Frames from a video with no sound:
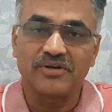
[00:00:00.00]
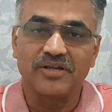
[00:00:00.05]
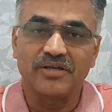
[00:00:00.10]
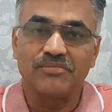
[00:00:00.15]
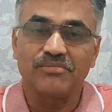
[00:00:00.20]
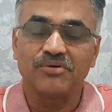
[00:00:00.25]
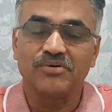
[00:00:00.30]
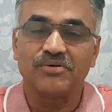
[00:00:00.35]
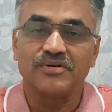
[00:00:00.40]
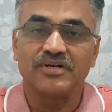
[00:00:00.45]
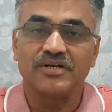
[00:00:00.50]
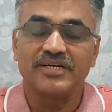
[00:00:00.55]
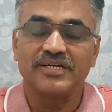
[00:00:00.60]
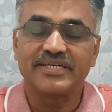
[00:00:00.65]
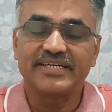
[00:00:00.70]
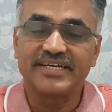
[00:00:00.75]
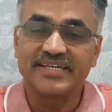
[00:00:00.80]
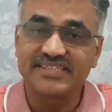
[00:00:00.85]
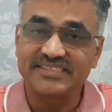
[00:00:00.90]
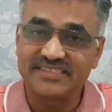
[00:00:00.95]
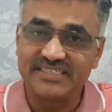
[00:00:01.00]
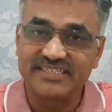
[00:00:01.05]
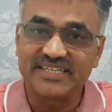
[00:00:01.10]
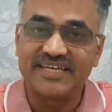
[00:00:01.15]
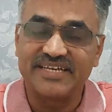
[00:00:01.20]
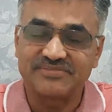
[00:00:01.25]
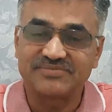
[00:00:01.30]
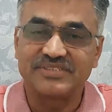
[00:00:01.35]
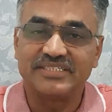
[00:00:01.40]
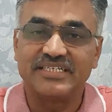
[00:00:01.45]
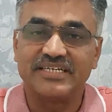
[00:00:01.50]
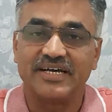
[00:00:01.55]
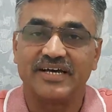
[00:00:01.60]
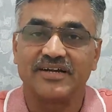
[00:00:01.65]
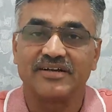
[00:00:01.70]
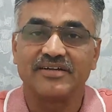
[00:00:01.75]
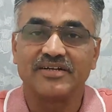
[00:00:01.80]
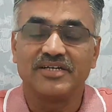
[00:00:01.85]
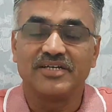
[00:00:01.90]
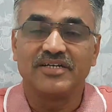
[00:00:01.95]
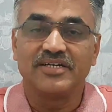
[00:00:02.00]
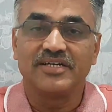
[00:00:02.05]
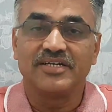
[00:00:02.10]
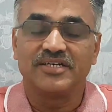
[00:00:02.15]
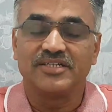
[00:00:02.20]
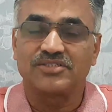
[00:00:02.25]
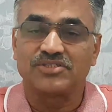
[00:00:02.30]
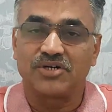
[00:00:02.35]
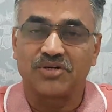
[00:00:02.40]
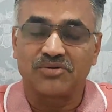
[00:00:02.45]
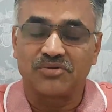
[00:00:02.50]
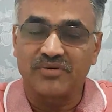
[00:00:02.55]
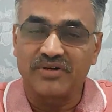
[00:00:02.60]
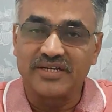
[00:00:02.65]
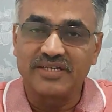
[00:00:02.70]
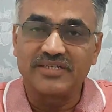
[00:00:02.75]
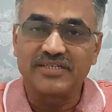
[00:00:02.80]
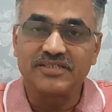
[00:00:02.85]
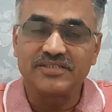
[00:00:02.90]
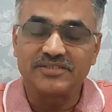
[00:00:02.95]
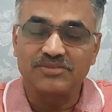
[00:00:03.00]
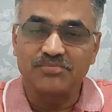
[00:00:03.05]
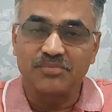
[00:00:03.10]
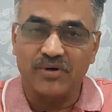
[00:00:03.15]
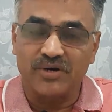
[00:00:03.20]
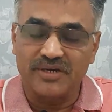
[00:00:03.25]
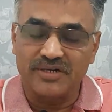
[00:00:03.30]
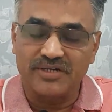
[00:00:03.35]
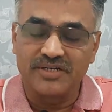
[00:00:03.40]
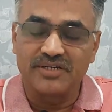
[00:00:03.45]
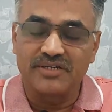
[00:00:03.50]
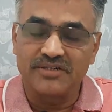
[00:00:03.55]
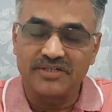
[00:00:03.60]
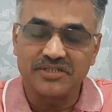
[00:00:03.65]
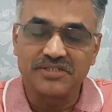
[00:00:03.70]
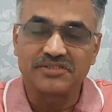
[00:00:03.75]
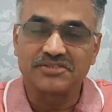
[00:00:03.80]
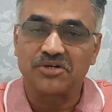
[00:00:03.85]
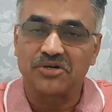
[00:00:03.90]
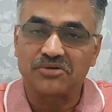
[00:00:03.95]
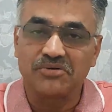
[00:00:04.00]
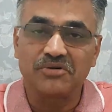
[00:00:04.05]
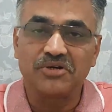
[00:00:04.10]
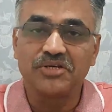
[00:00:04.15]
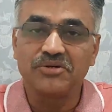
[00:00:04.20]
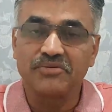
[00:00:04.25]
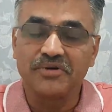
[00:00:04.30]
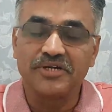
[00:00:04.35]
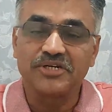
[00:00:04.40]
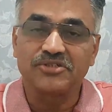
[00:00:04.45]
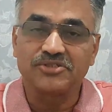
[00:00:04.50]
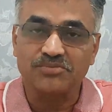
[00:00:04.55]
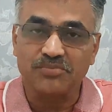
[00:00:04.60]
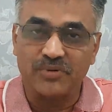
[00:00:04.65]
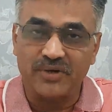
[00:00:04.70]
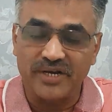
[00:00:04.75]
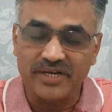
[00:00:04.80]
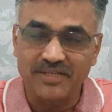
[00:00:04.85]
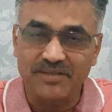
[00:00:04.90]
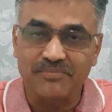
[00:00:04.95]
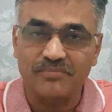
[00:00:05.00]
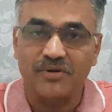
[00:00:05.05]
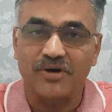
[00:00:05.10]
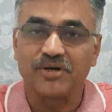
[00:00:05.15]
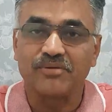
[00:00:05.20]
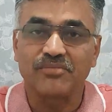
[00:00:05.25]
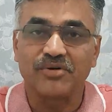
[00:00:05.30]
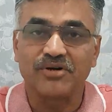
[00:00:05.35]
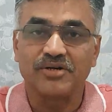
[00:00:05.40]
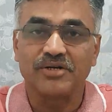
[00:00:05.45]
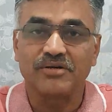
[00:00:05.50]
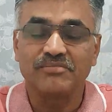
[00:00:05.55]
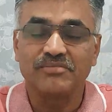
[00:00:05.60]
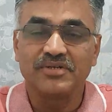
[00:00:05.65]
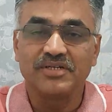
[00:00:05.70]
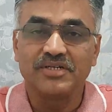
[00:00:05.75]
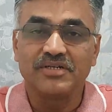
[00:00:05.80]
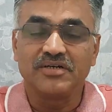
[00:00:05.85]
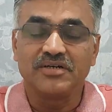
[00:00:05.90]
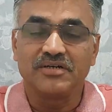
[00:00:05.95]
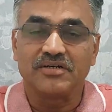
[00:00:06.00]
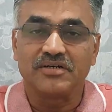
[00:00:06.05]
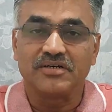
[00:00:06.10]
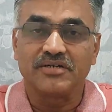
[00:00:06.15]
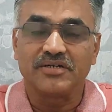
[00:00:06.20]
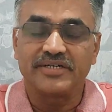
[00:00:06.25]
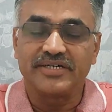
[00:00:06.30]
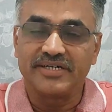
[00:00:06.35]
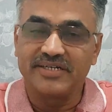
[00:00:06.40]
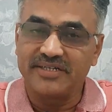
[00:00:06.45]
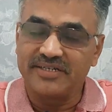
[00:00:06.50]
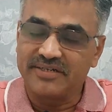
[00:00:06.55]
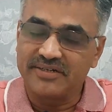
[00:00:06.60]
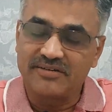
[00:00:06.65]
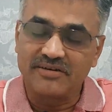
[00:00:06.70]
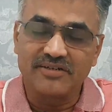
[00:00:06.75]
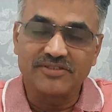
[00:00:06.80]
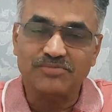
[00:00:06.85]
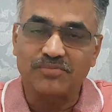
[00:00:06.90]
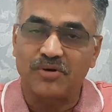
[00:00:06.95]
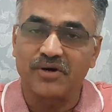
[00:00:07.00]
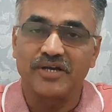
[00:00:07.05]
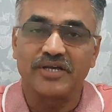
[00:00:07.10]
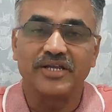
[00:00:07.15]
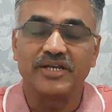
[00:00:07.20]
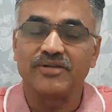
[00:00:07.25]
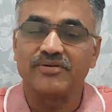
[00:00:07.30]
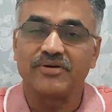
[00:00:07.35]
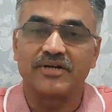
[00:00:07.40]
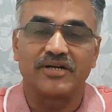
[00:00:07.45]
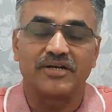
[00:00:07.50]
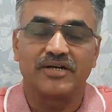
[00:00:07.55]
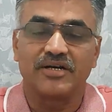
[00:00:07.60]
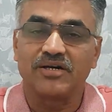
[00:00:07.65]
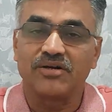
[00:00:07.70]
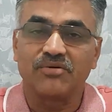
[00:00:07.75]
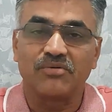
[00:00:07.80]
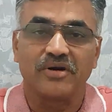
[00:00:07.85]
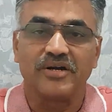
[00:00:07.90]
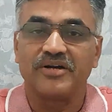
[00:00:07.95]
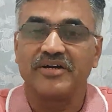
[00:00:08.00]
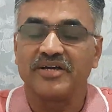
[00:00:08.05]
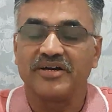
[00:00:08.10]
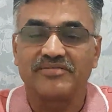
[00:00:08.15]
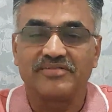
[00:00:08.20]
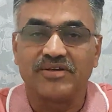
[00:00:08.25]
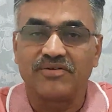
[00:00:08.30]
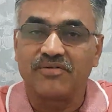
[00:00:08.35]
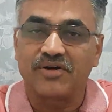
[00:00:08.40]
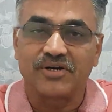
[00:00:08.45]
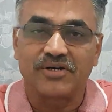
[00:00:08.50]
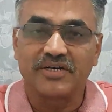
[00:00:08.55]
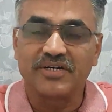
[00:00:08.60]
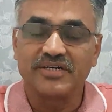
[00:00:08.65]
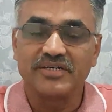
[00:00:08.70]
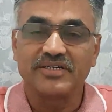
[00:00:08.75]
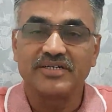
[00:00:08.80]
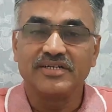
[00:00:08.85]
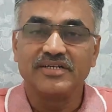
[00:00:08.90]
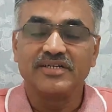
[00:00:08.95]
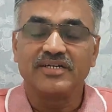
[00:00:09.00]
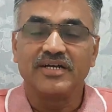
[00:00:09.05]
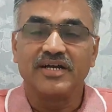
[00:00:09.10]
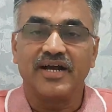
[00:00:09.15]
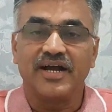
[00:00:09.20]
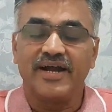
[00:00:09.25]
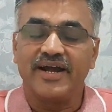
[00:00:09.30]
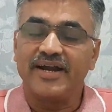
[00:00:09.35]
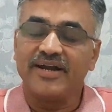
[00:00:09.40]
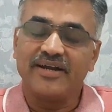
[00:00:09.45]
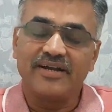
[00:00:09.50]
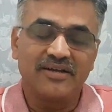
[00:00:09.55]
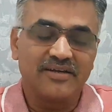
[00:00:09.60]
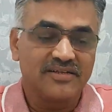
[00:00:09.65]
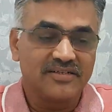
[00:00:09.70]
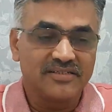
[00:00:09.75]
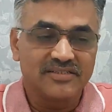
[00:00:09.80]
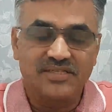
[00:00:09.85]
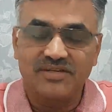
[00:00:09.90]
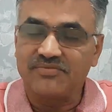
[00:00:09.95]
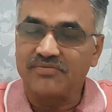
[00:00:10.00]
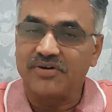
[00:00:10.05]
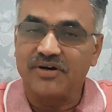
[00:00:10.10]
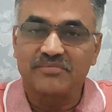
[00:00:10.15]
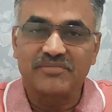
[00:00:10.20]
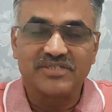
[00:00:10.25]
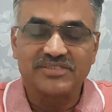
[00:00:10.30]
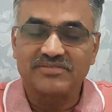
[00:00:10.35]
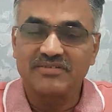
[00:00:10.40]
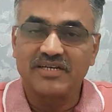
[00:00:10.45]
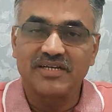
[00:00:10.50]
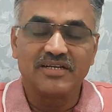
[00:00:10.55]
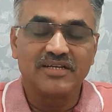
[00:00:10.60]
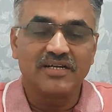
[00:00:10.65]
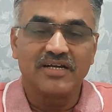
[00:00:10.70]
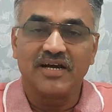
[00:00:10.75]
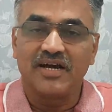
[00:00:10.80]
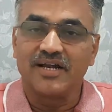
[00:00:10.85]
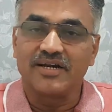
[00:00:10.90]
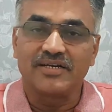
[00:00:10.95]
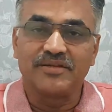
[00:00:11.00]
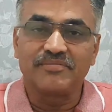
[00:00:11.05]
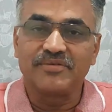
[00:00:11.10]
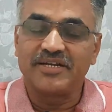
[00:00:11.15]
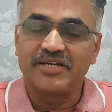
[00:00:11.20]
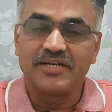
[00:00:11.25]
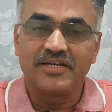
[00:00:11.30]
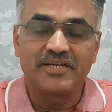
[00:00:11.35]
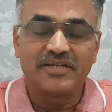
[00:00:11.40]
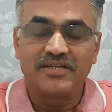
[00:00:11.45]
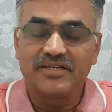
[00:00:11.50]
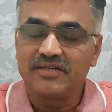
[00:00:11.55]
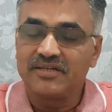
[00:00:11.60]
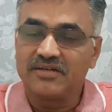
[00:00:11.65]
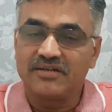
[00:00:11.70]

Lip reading: only about increasing the FCR. It is not only going to spoil the pond bottom. It will spoil your quality of the water, and the farmers will ultimately